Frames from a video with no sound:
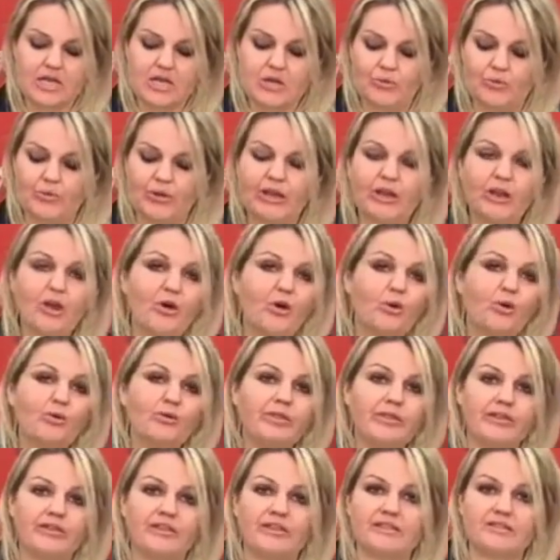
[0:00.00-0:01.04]
We know
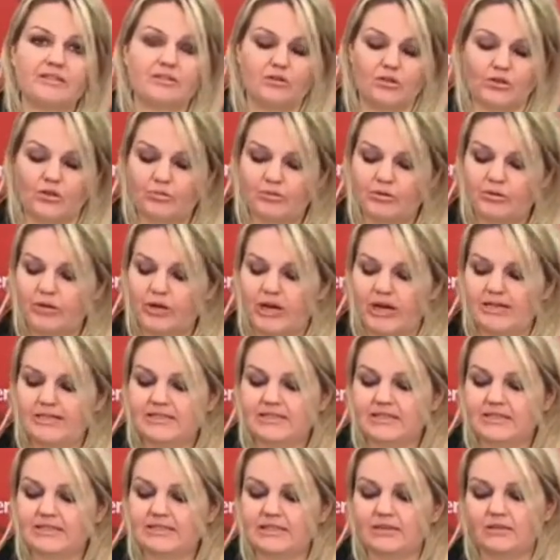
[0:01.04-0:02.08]
that this global
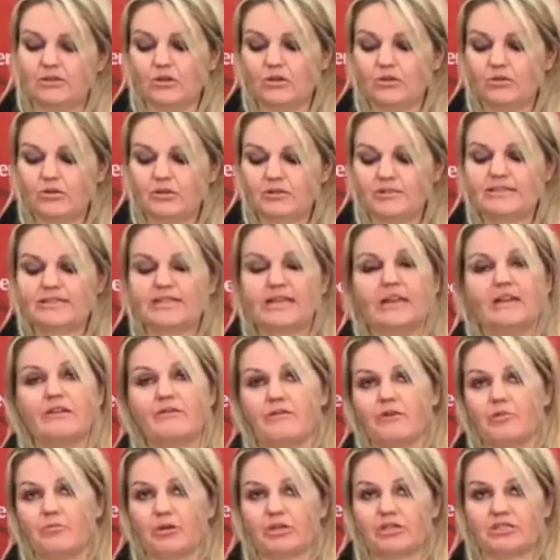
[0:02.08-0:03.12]
crisis and local state of
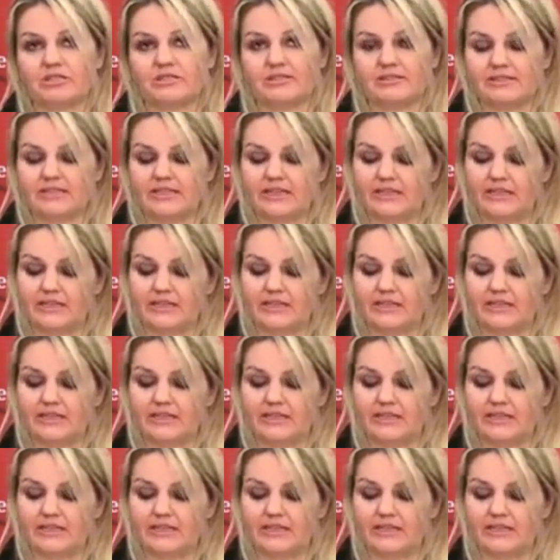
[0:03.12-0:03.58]
emergency